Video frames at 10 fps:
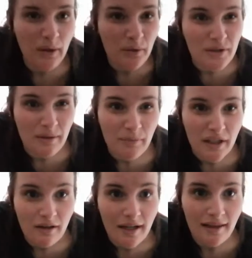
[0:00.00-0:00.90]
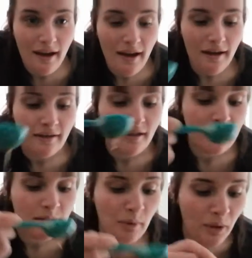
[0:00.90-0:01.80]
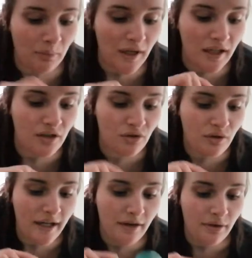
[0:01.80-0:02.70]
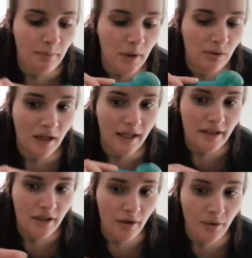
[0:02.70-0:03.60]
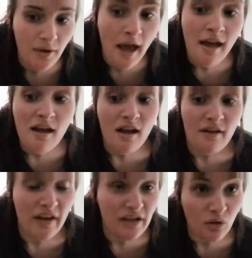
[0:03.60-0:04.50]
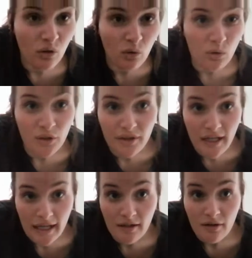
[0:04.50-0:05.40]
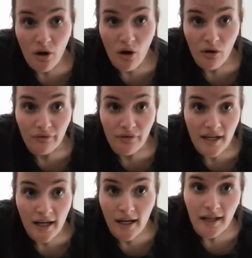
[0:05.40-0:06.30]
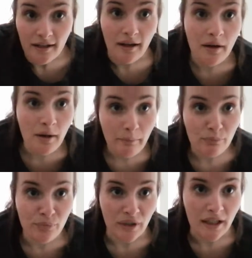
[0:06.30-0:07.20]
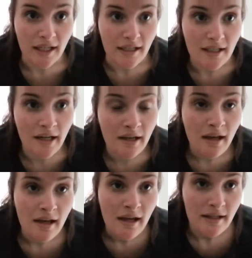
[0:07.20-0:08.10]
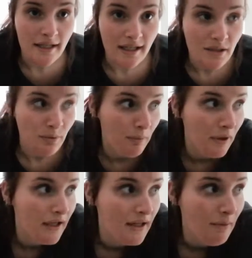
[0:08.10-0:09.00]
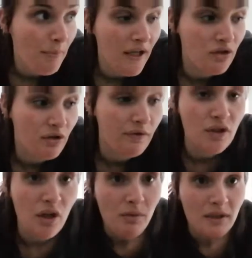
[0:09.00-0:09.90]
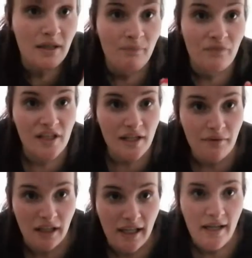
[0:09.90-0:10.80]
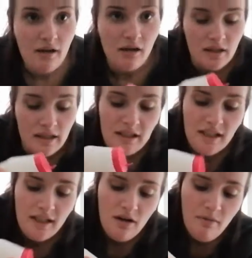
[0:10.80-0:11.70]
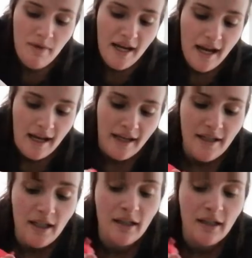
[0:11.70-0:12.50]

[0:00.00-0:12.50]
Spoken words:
or something like that, and then just pop that straight in the bowl like so, and that's all you need of the egg. Brilliant. Next we'll put in a pinch of salt. Generally I'll just stick it on my hand